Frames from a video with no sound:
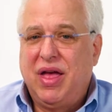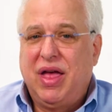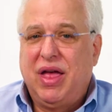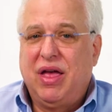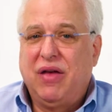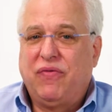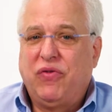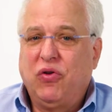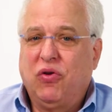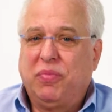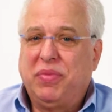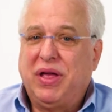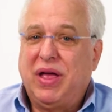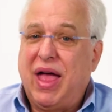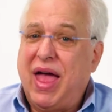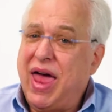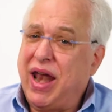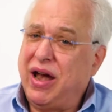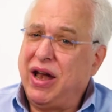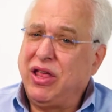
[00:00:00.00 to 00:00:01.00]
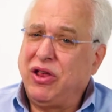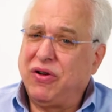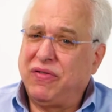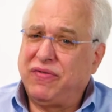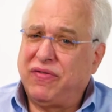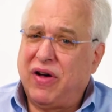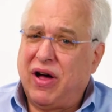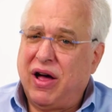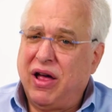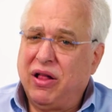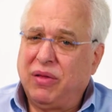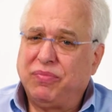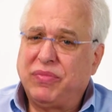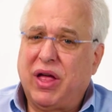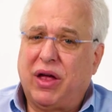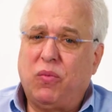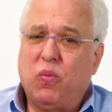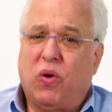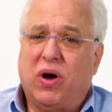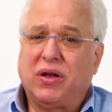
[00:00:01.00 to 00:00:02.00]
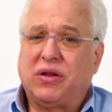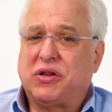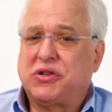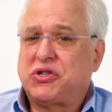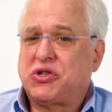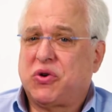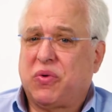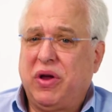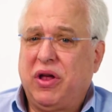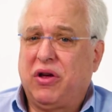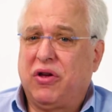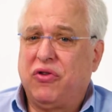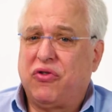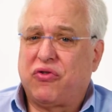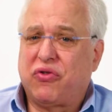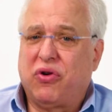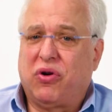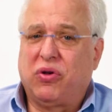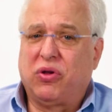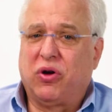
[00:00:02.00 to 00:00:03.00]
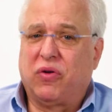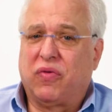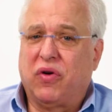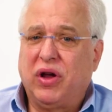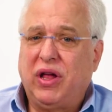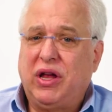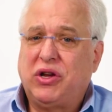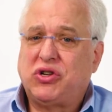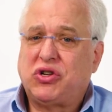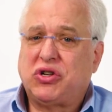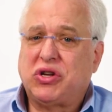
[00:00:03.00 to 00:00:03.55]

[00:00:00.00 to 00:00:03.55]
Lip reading: If you'll be editing your file and want discrete control over each